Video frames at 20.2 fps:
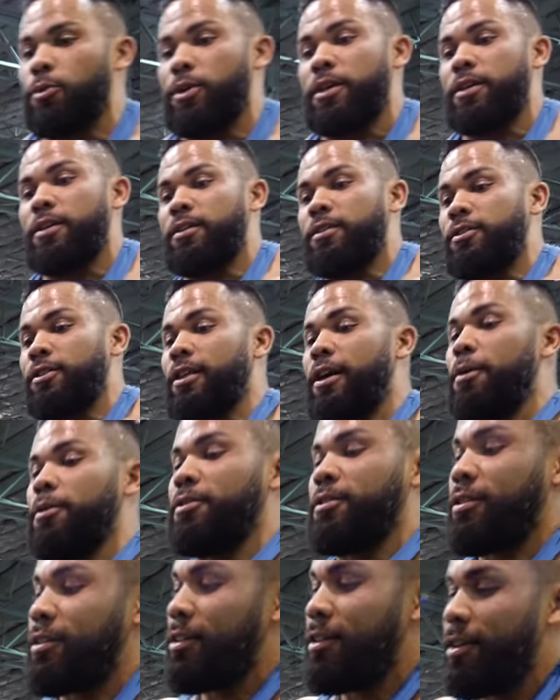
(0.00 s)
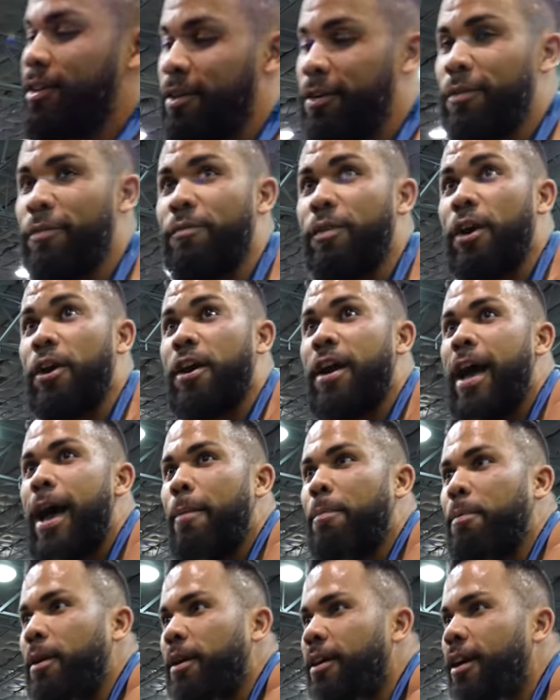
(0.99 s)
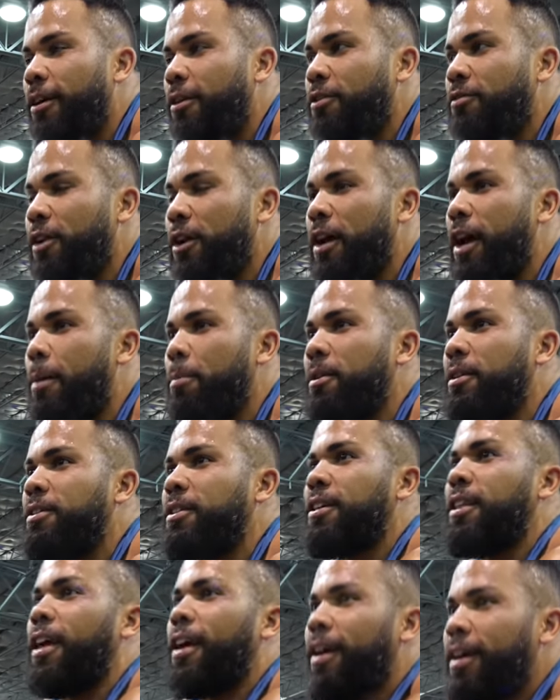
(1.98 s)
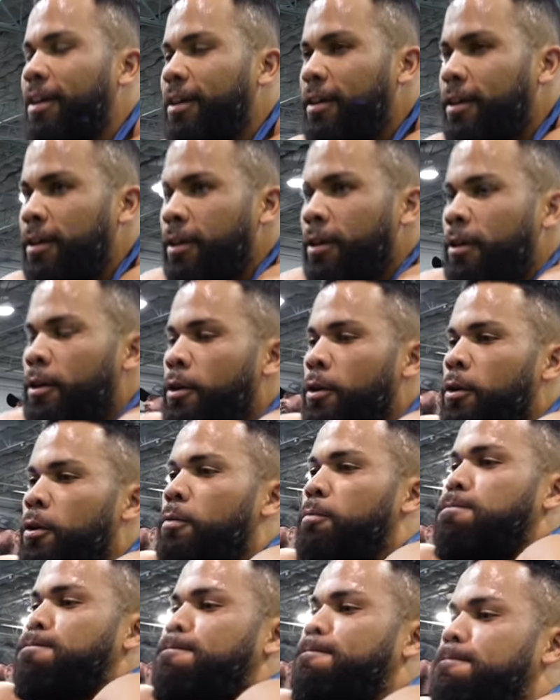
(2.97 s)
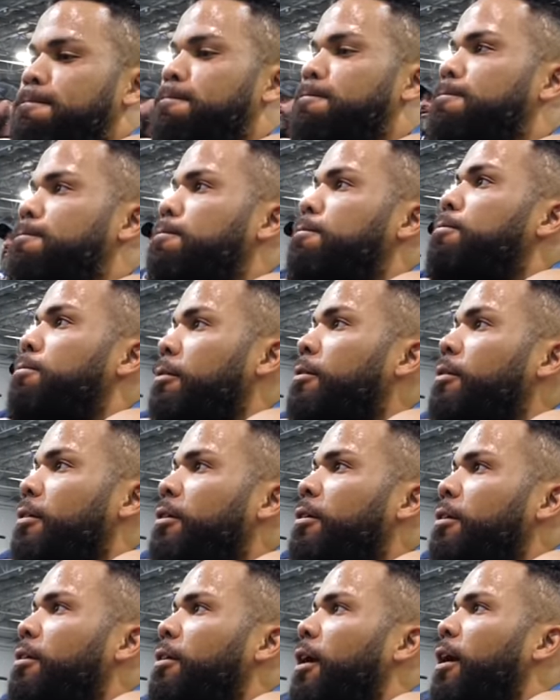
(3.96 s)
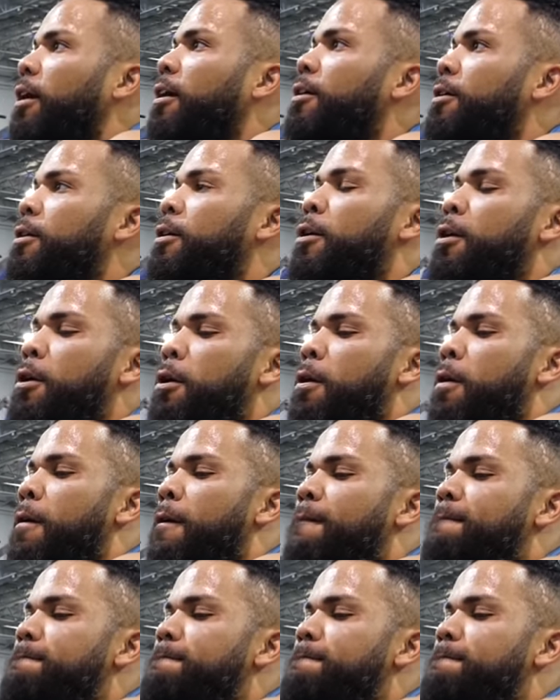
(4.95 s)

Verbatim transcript: week, so that was very happy. I was very happy to see that. Oh, you take measurements every week? Yeah. Okay, that's cool.